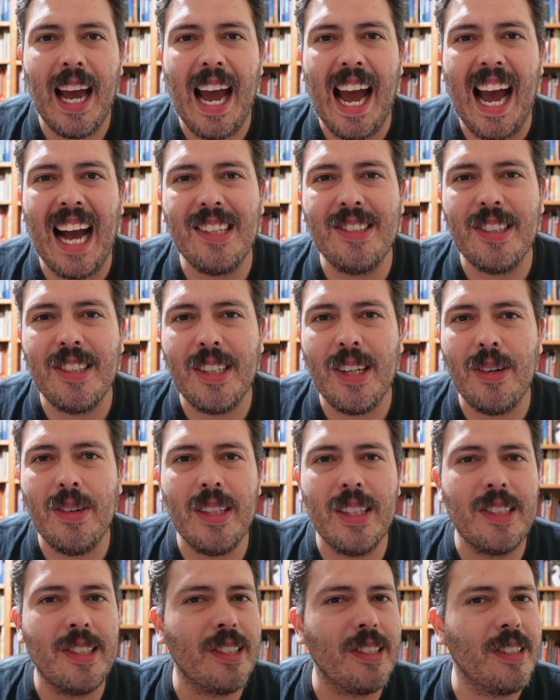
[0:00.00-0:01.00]
As you know,
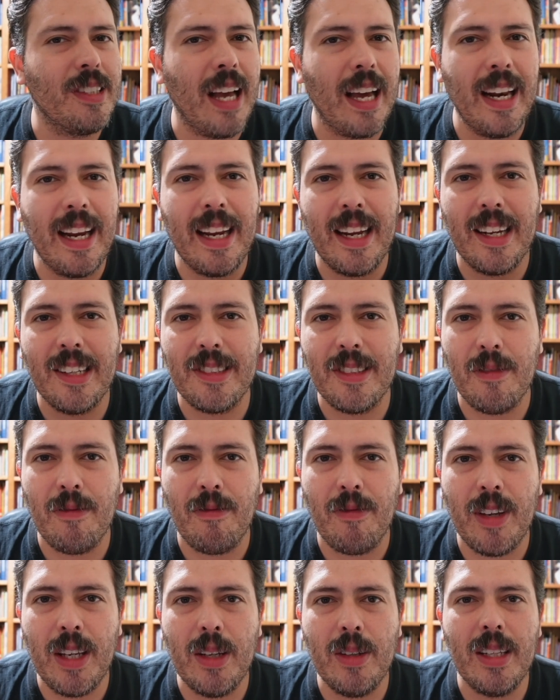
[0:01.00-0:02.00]
this is not a custom
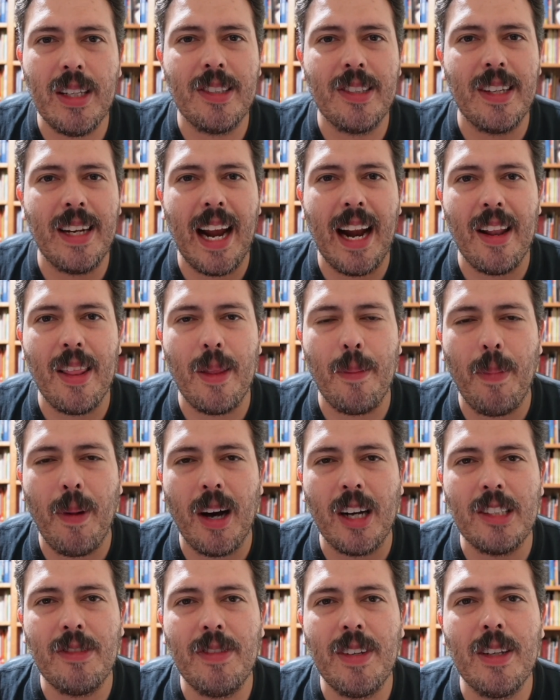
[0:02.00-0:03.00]
field, it's an
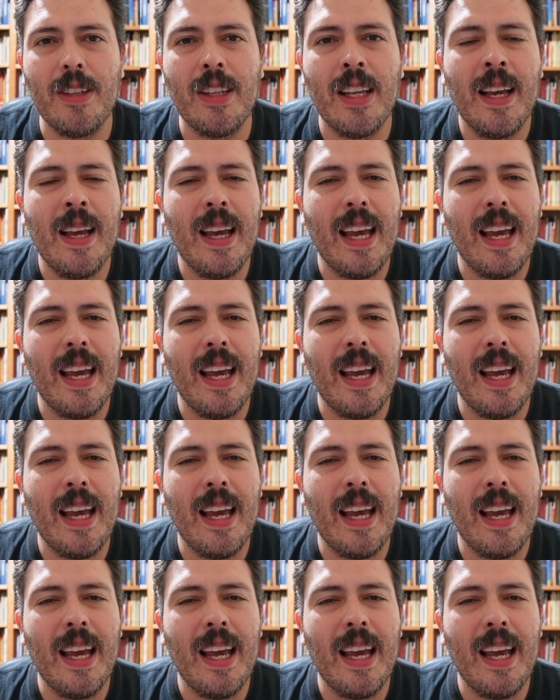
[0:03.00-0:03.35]
out-of-the-box field,